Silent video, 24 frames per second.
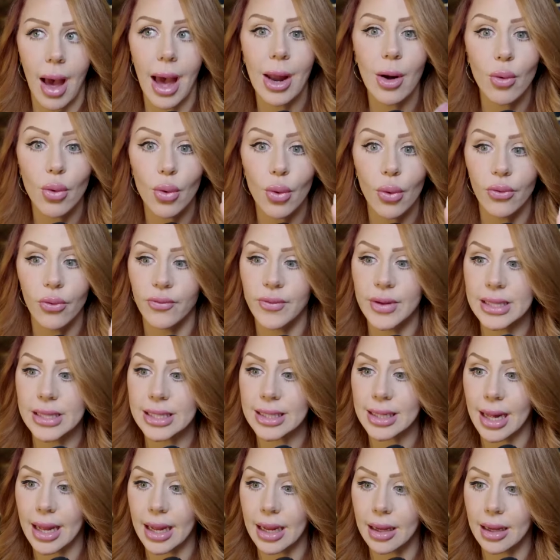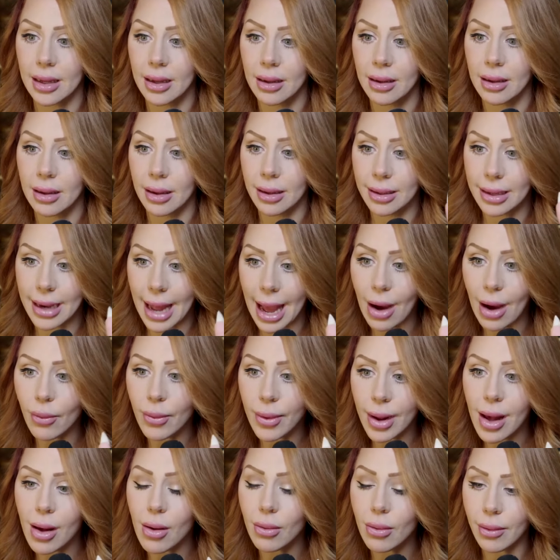I don't know if it's like now,
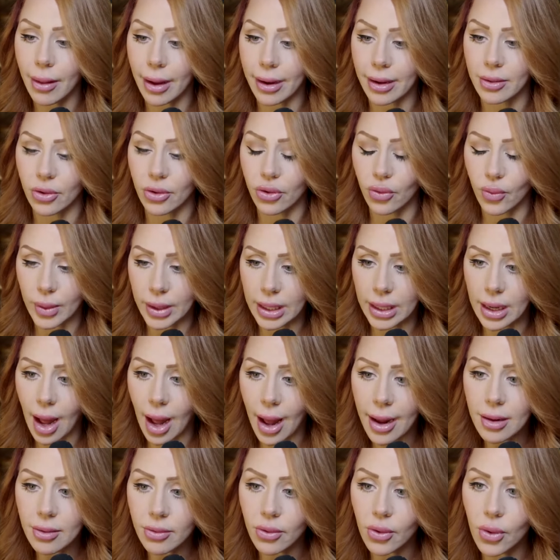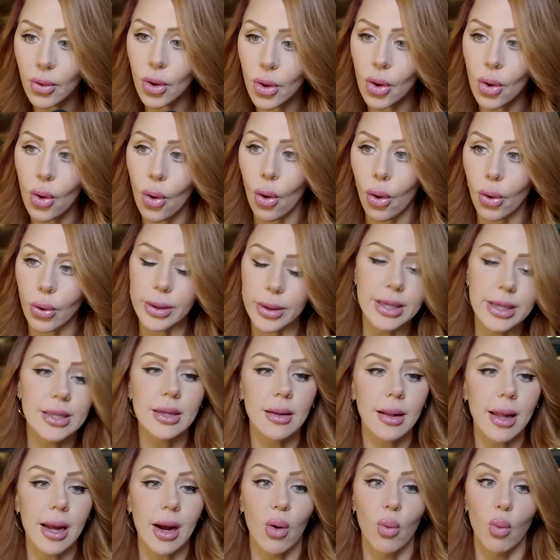now, like the 29th, or is
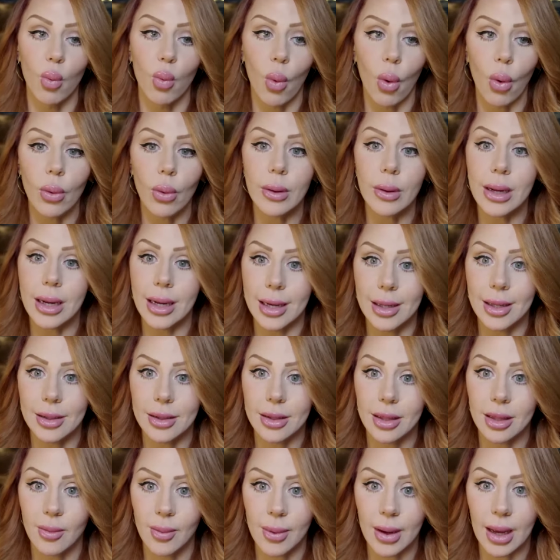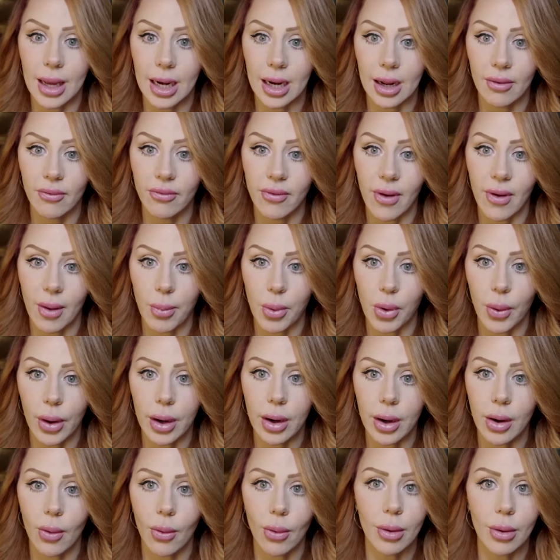it like rolling into the beginning of
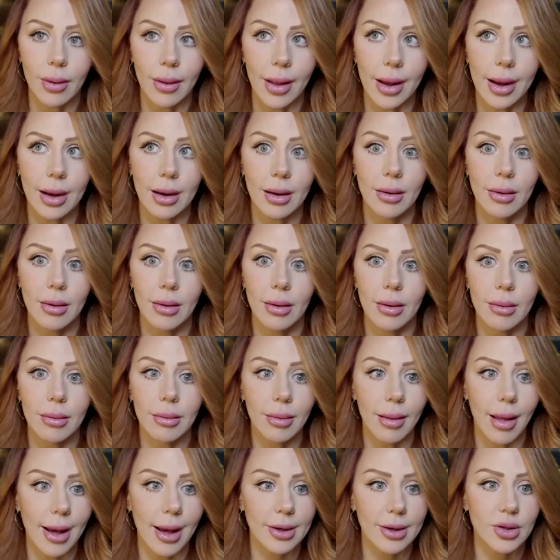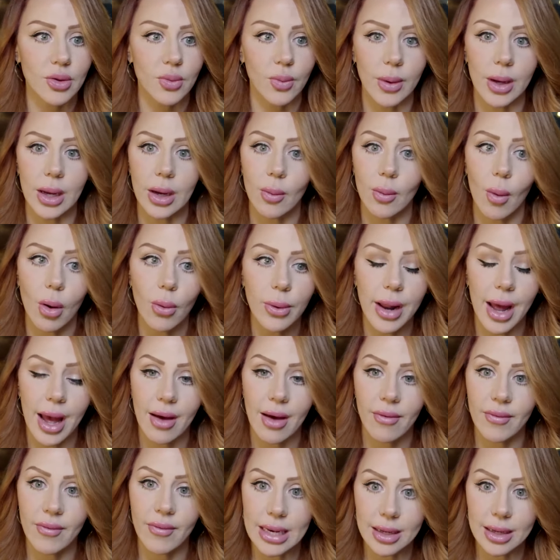February or like last week? What would
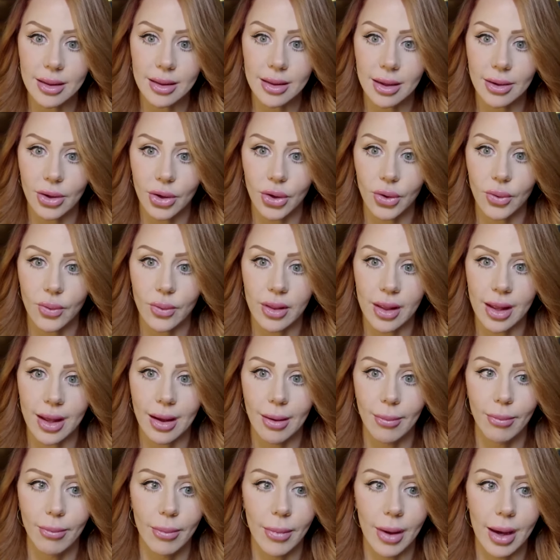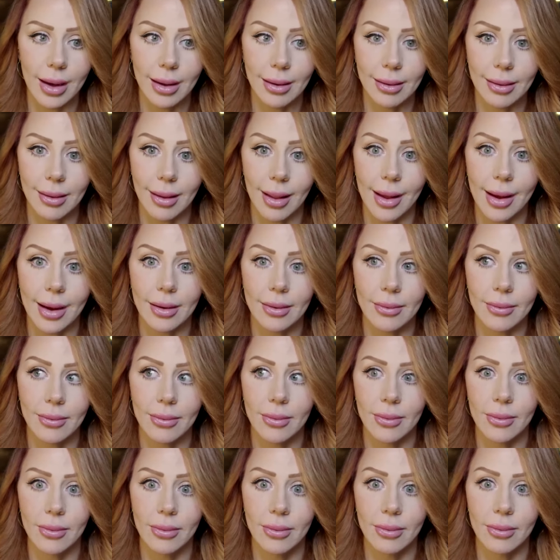have anything to do with him and like
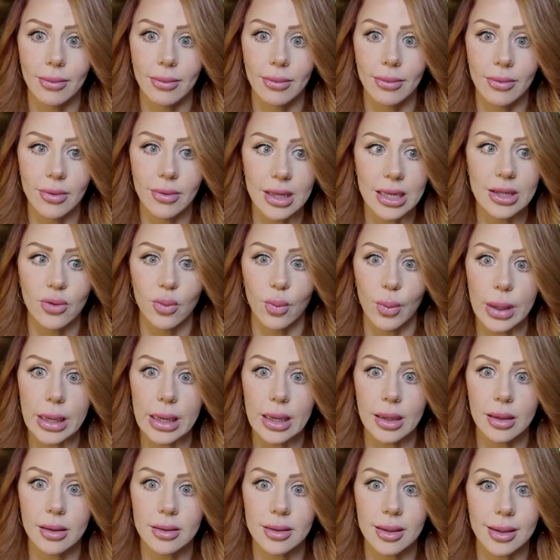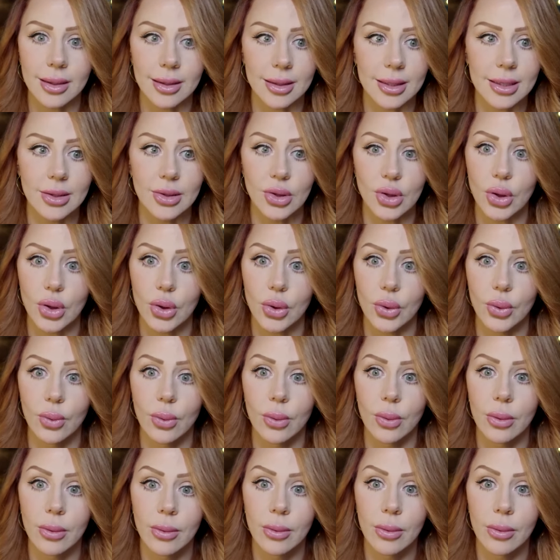these weeks, like these two?